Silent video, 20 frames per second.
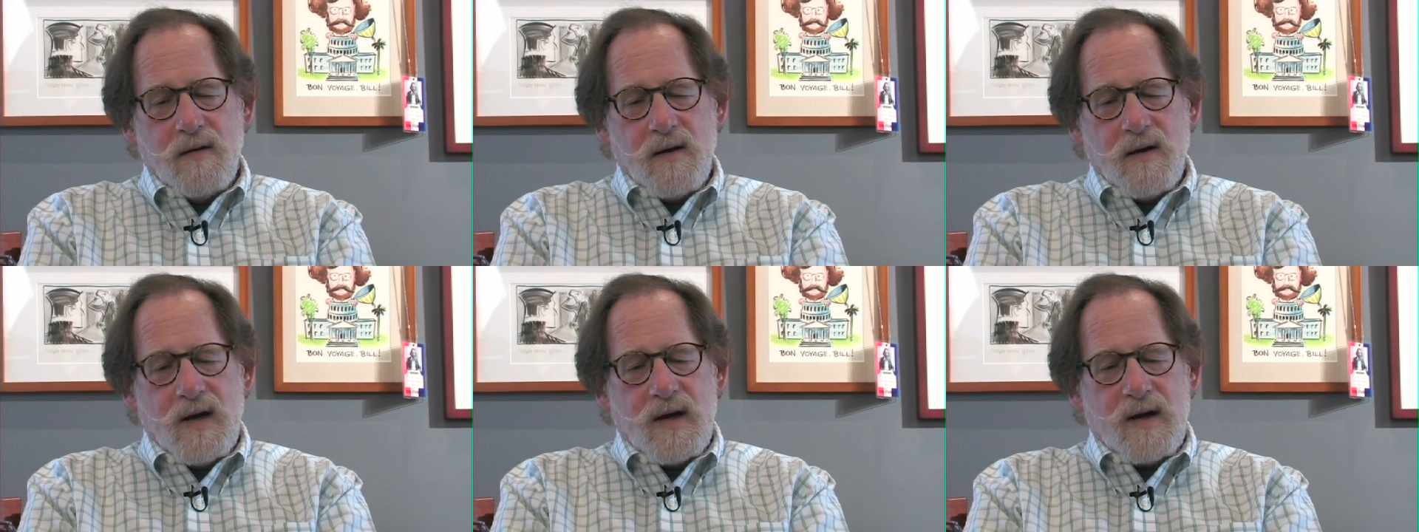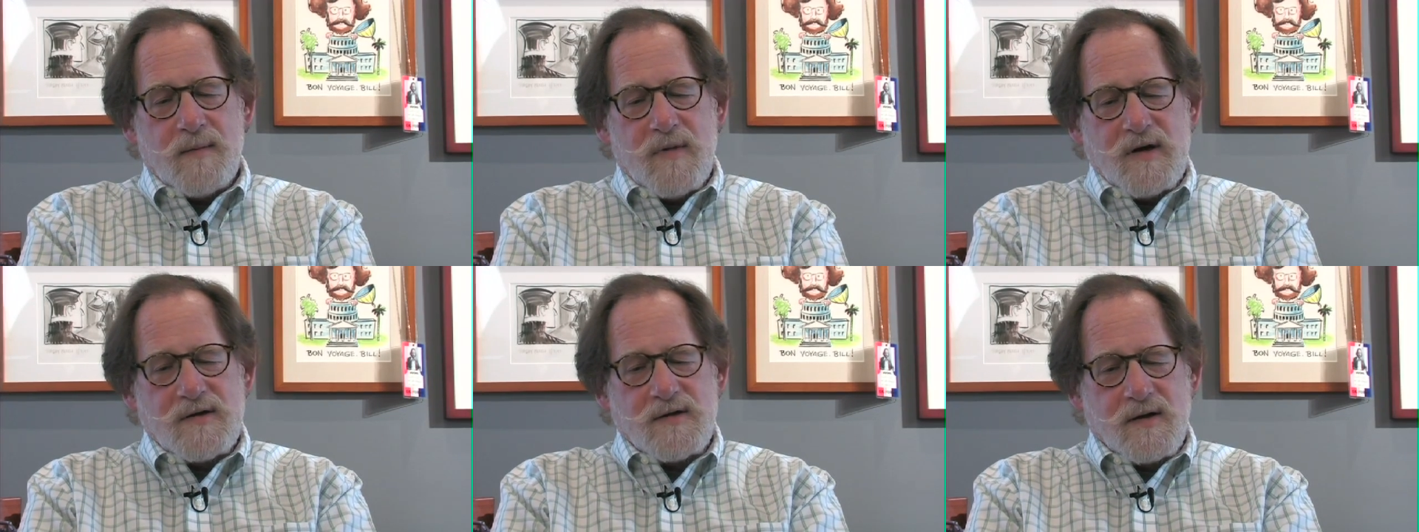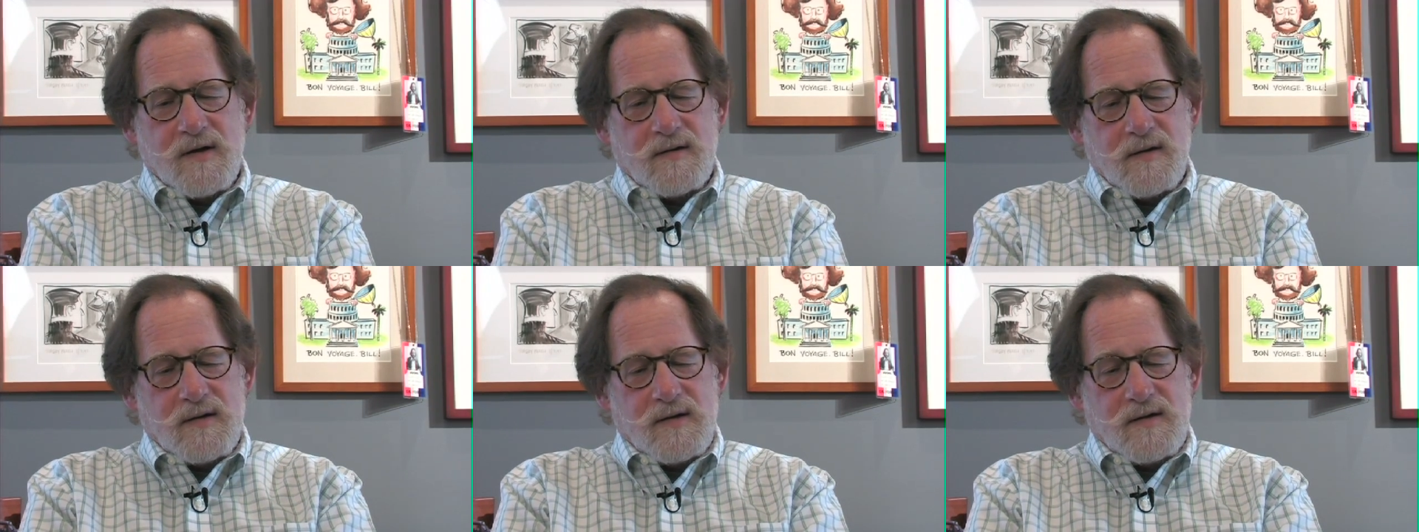and I
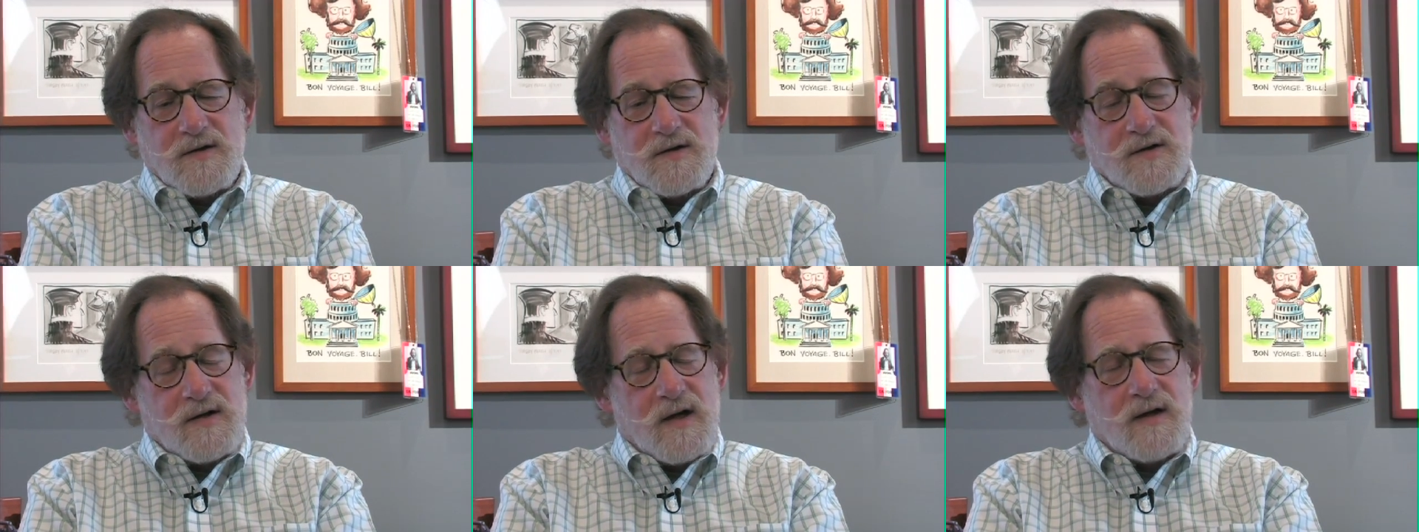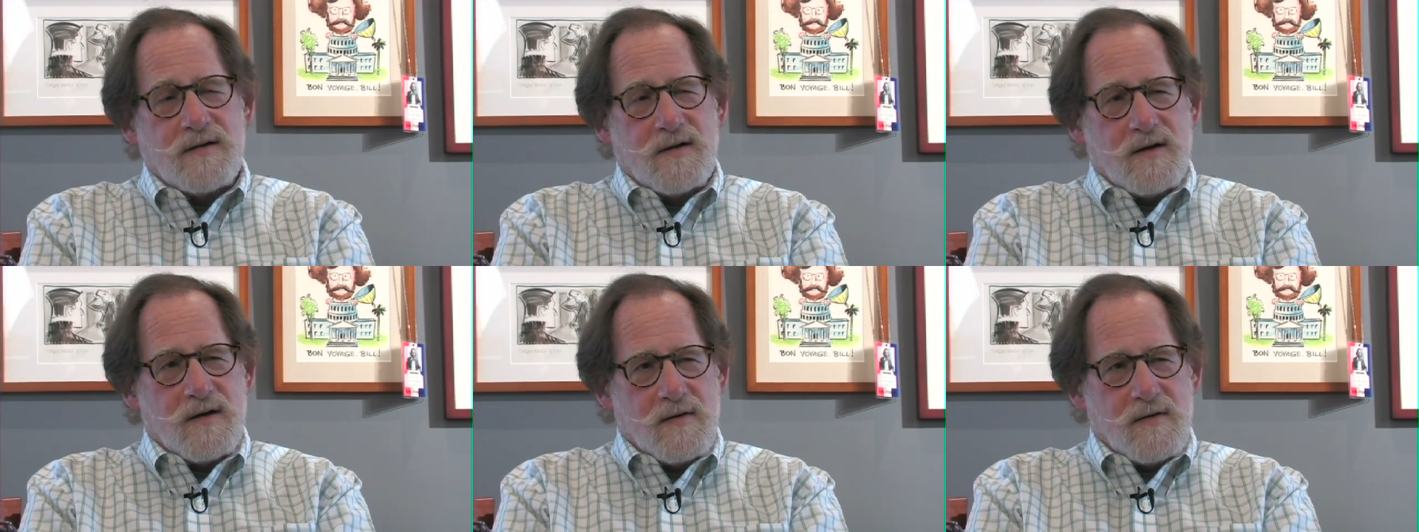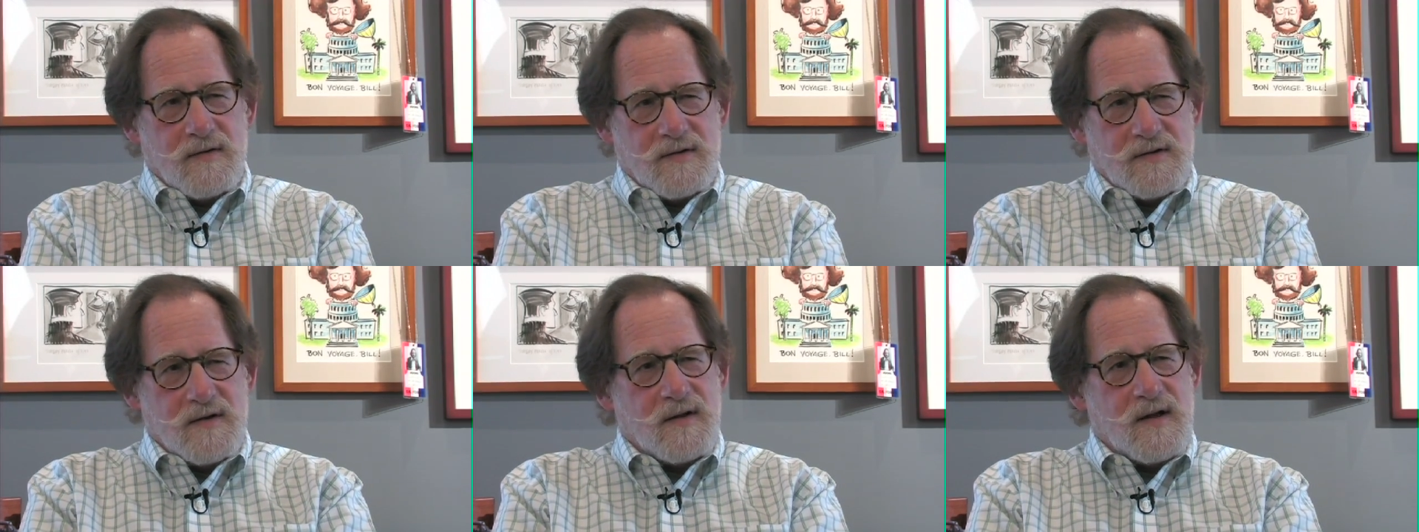basically stayed there
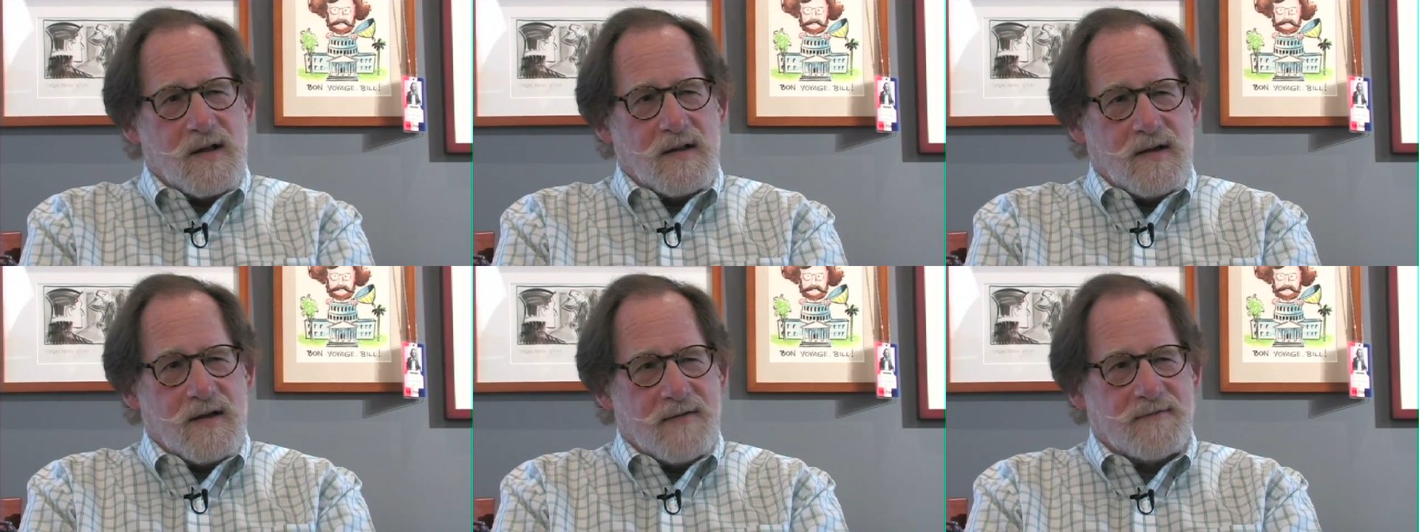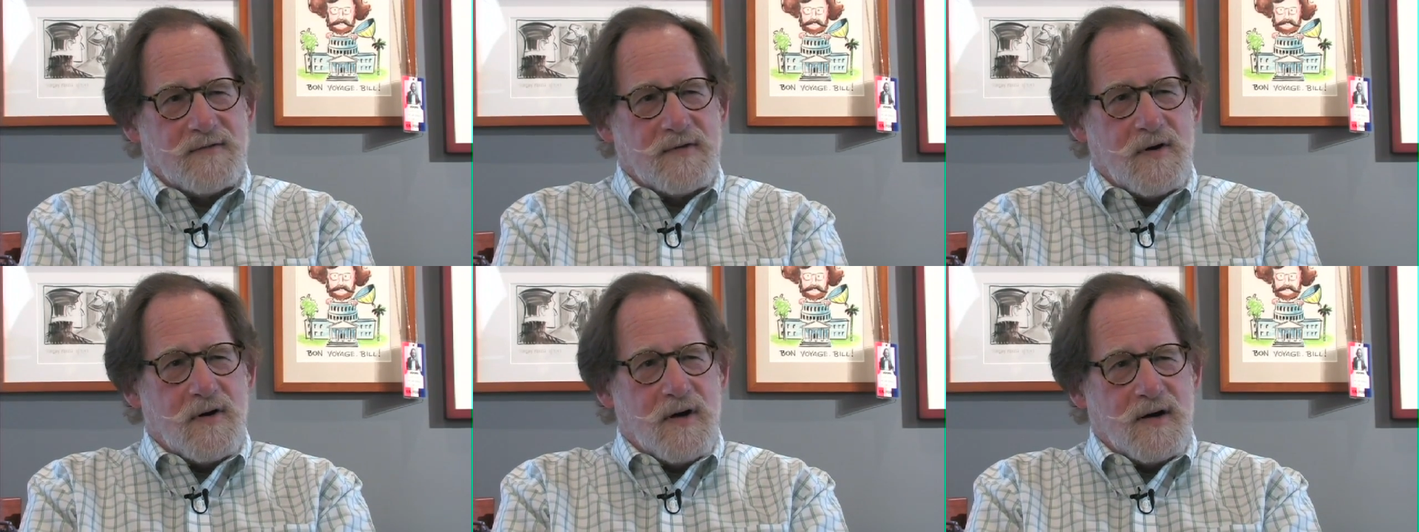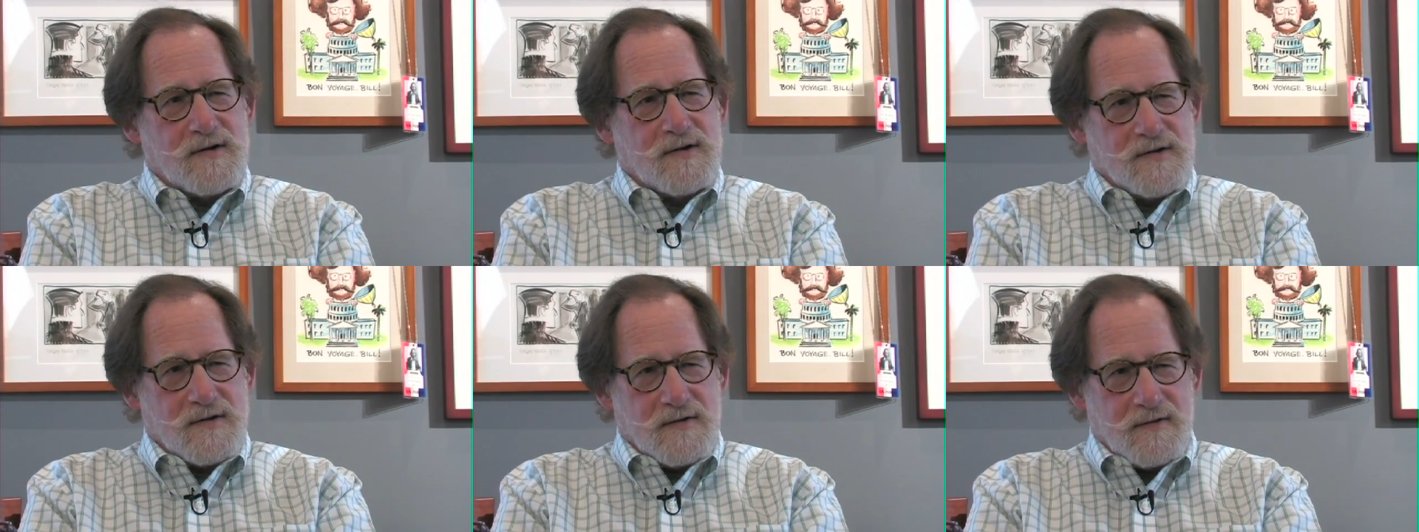until I left
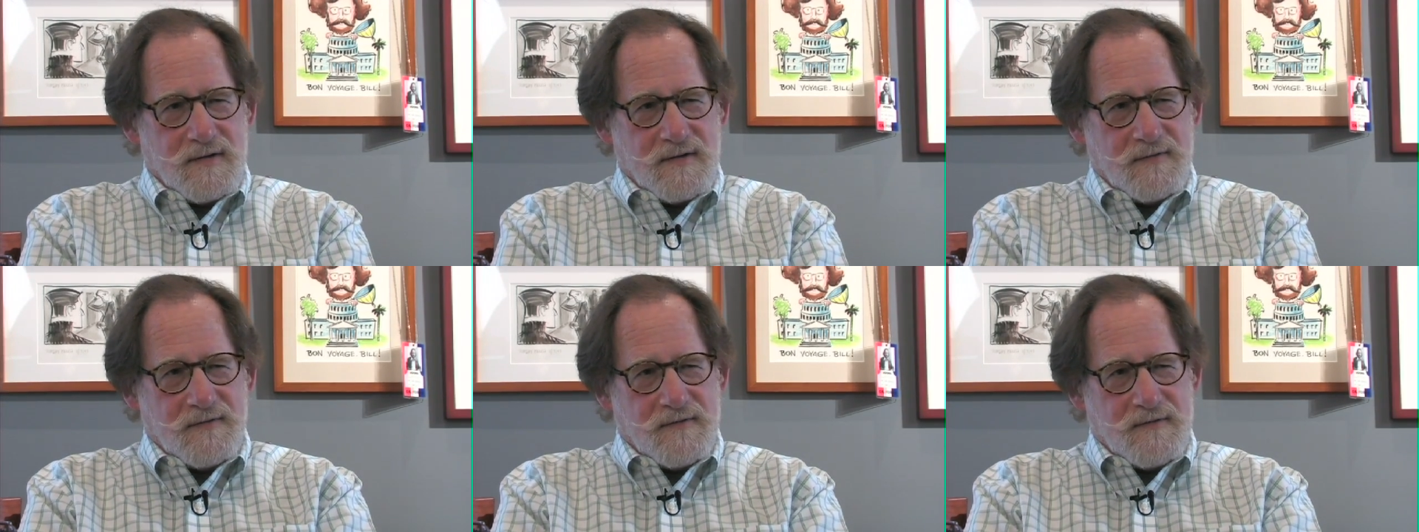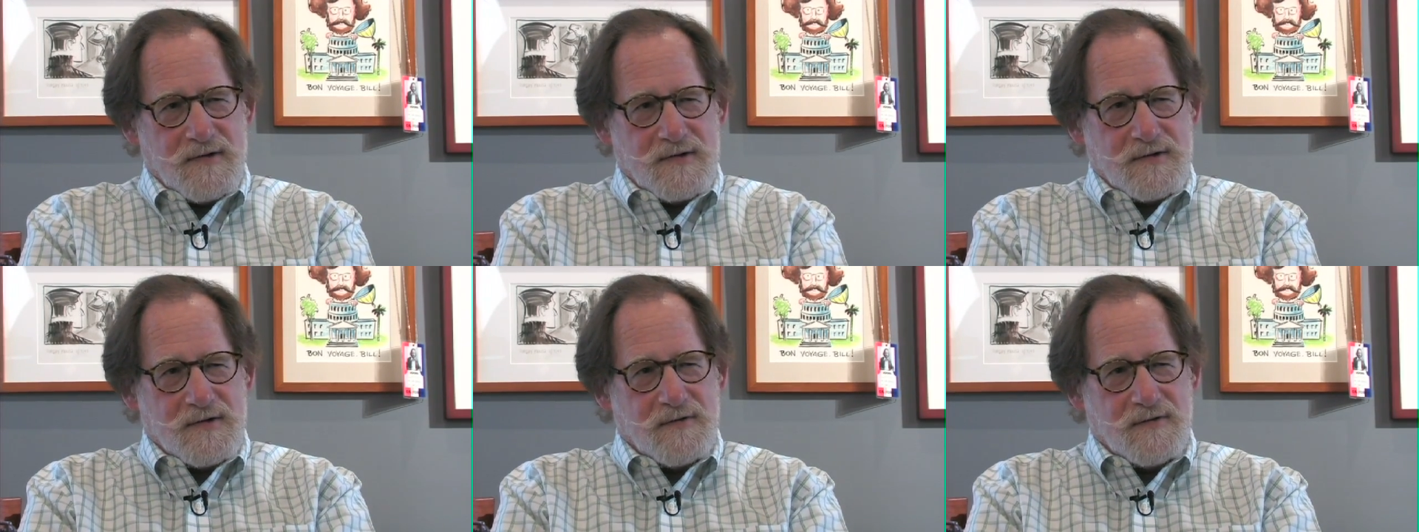August 31st,